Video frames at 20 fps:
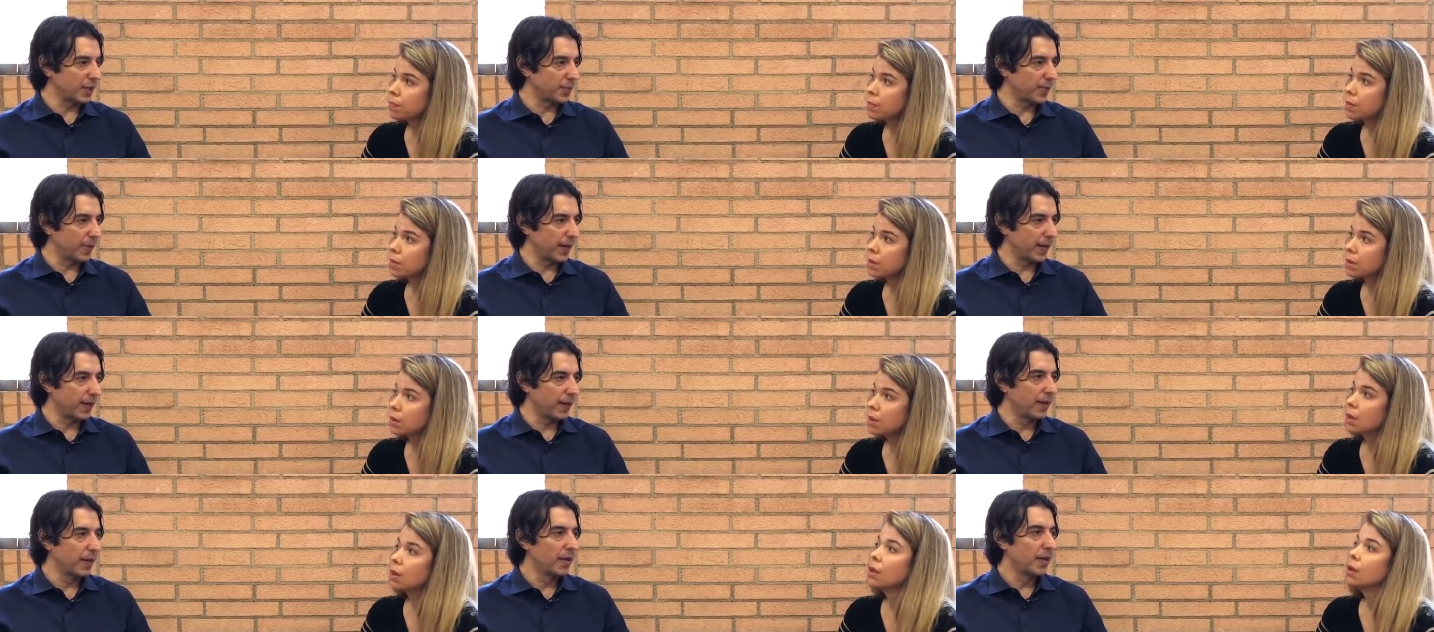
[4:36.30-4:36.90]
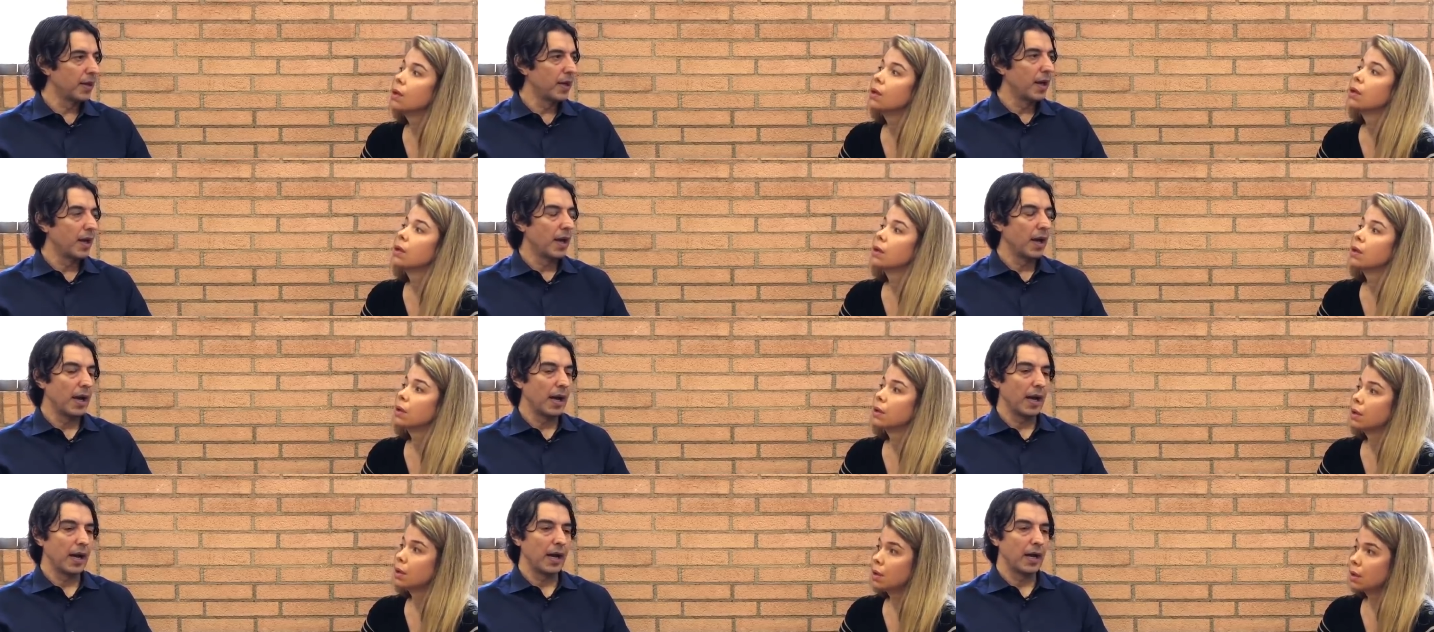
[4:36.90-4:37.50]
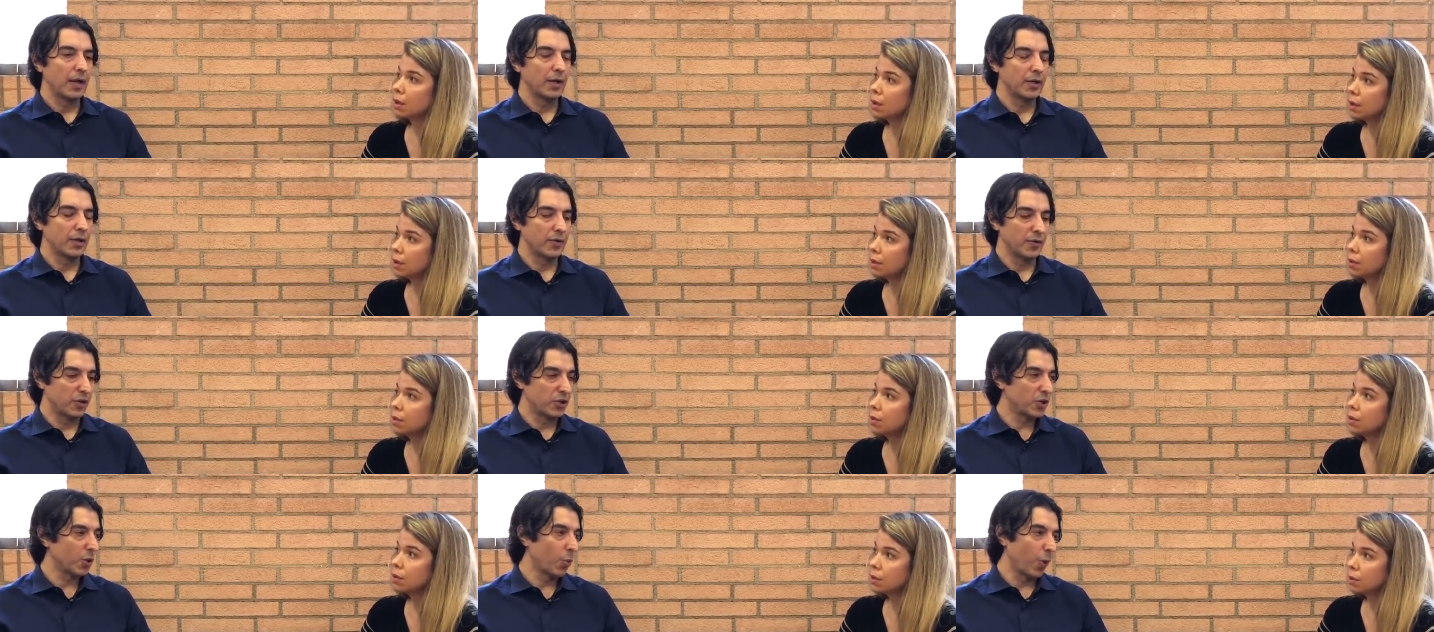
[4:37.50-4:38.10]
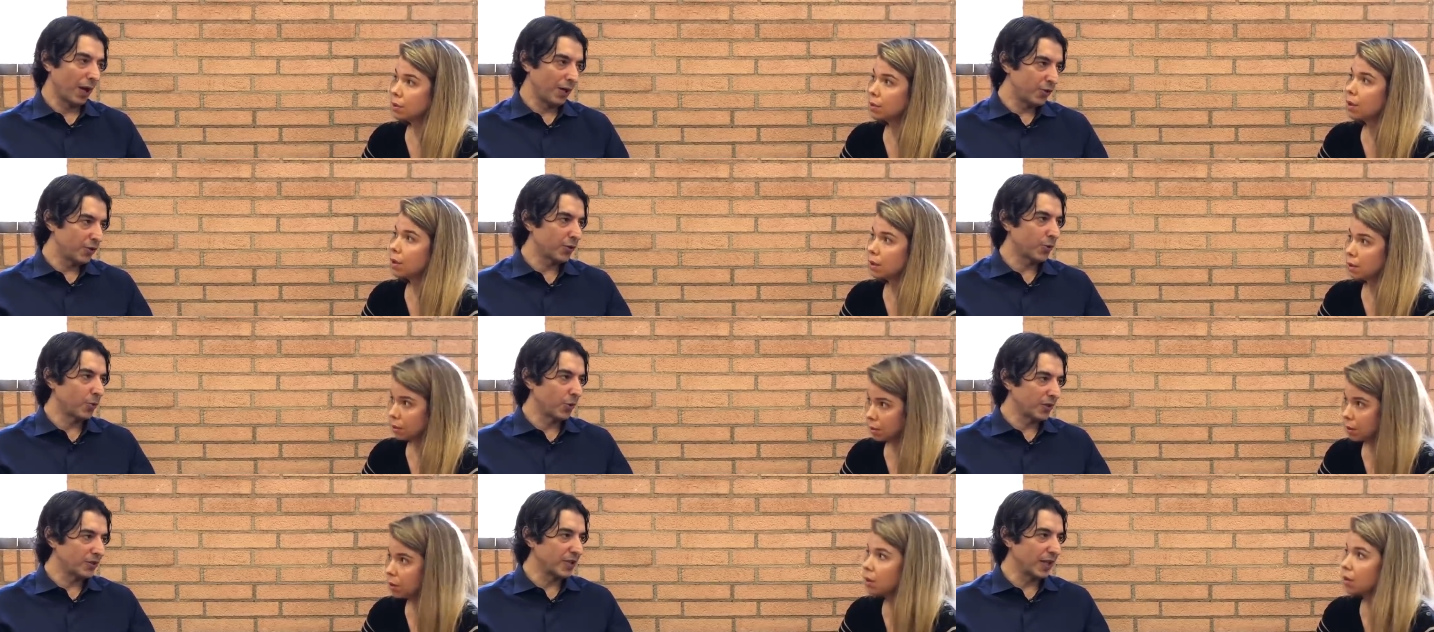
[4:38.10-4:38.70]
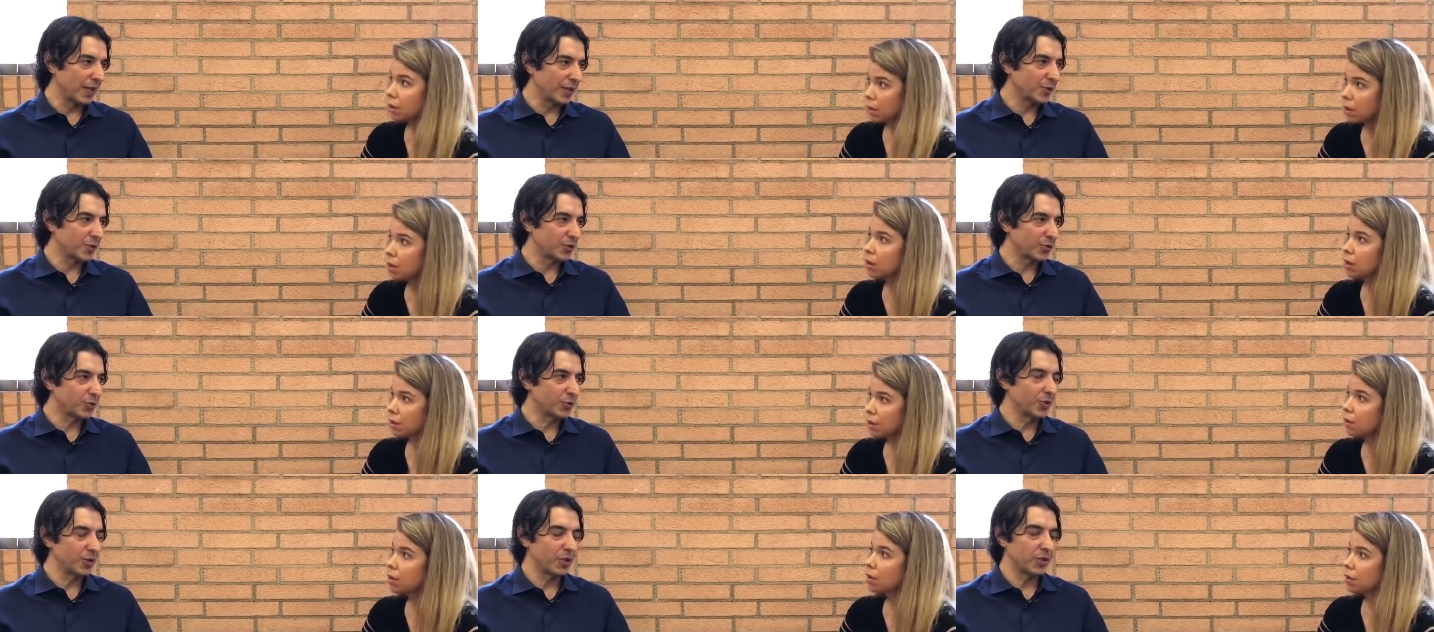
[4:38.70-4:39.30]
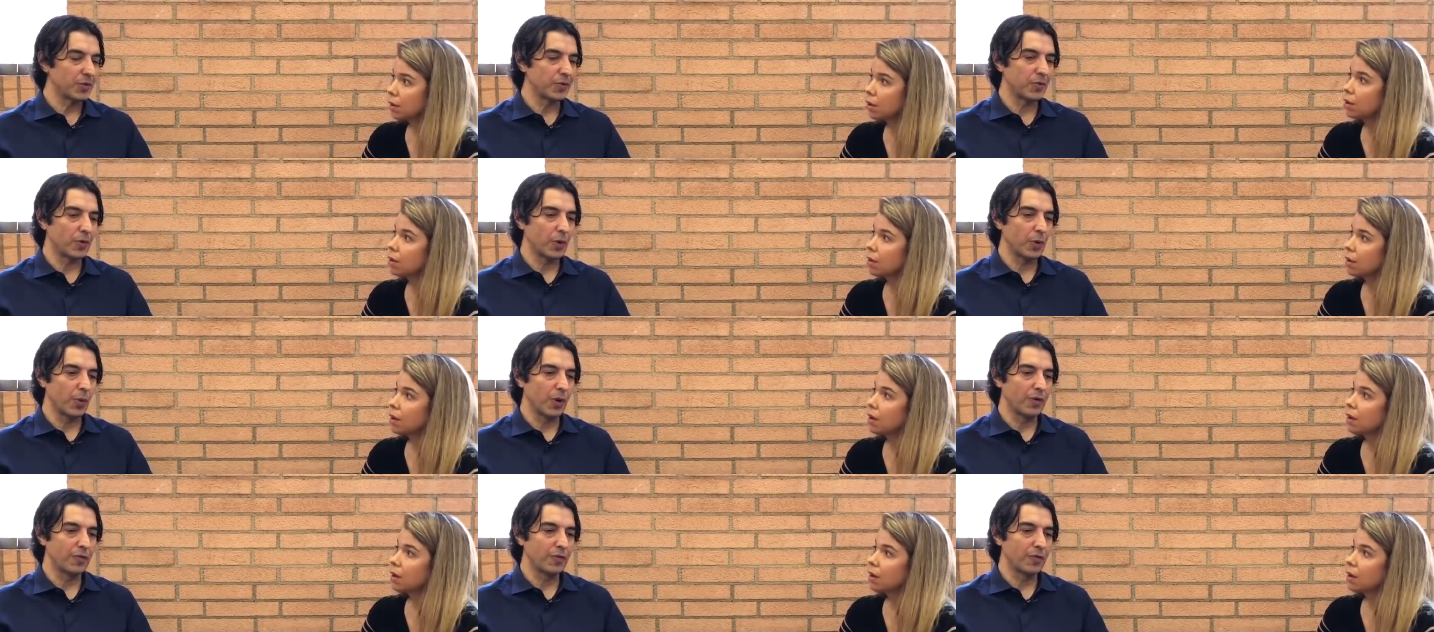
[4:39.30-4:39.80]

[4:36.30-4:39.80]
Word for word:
Speaker 1: lifespan. Uh, Richard Weindrich was also a student of Roy